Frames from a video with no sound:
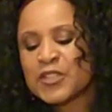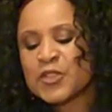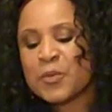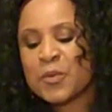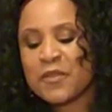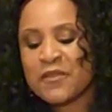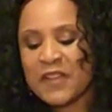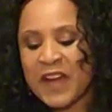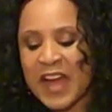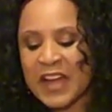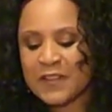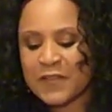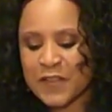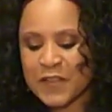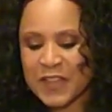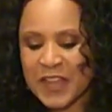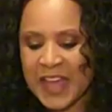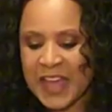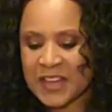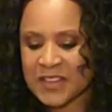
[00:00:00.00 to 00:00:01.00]
provide for
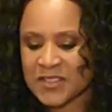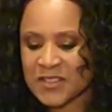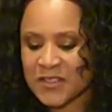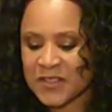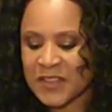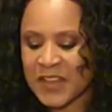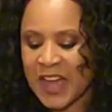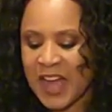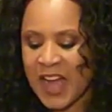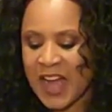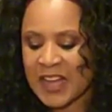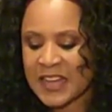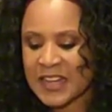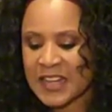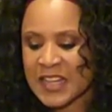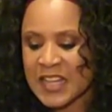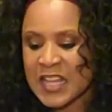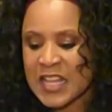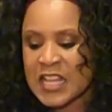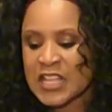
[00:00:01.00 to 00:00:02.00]
the house of God.
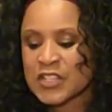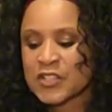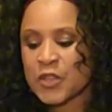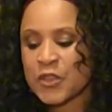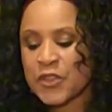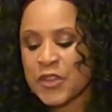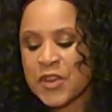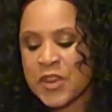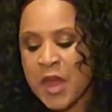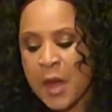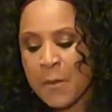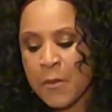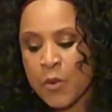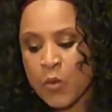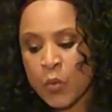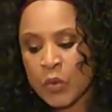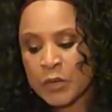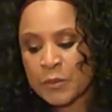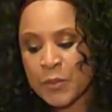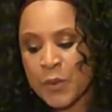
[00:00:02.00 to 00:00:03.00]
So the number
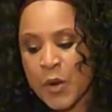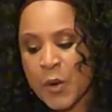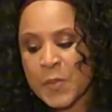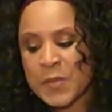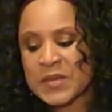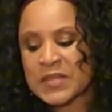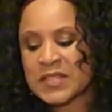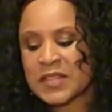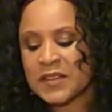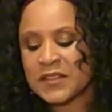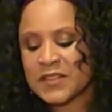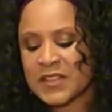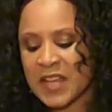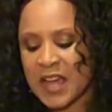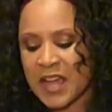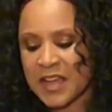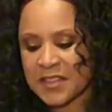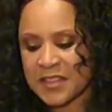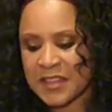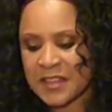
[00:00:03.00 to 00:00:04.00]
one purpose of
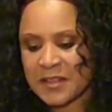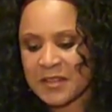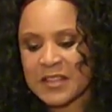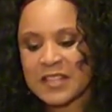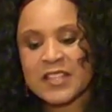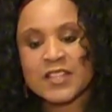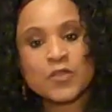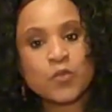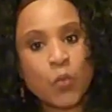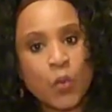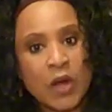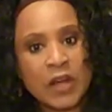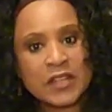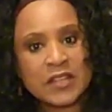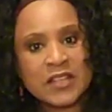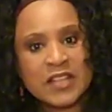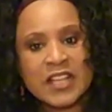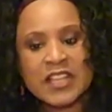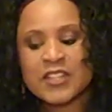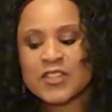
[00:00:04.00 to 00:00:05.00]
tithing is
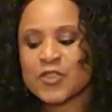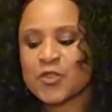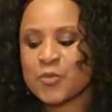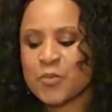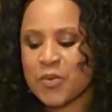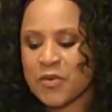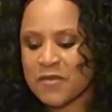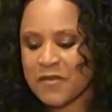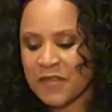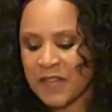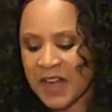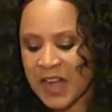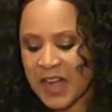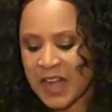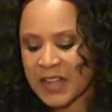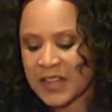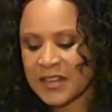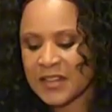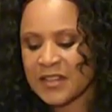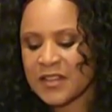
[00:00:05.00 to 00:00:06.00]
what? To
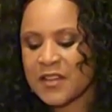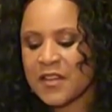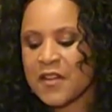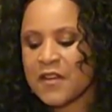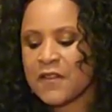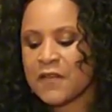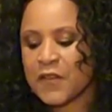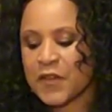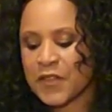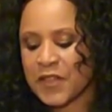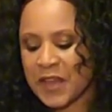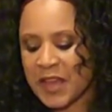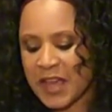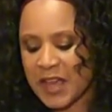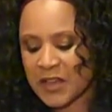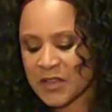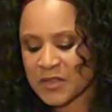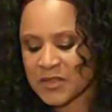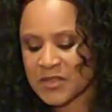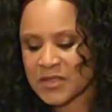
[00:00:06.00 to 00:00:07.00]
provide for the
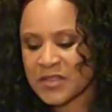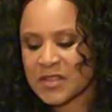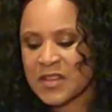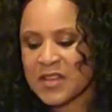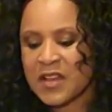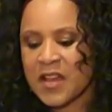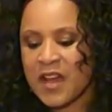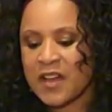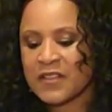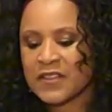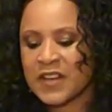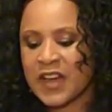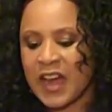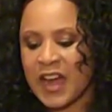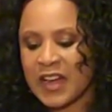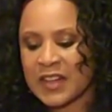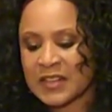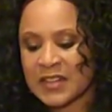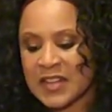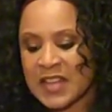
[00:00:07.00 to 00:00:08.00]
house of
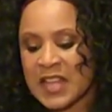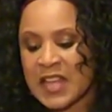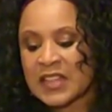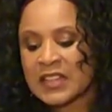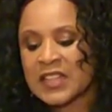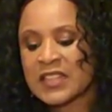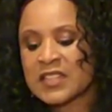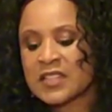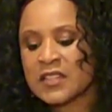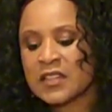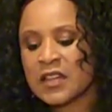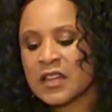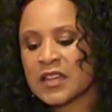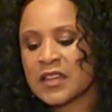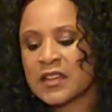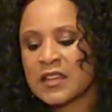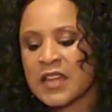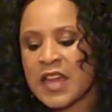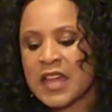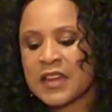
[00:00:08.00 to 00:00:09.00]
God. Let's look
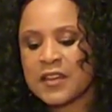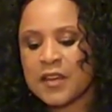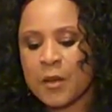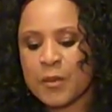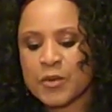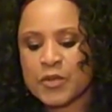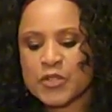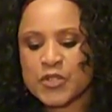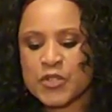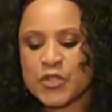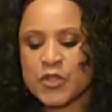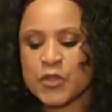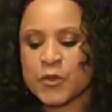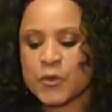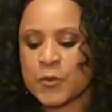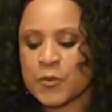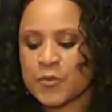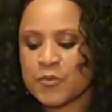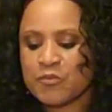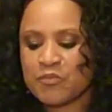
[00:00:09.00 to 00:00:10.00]
at number
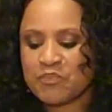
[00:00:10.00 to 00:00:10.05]
two.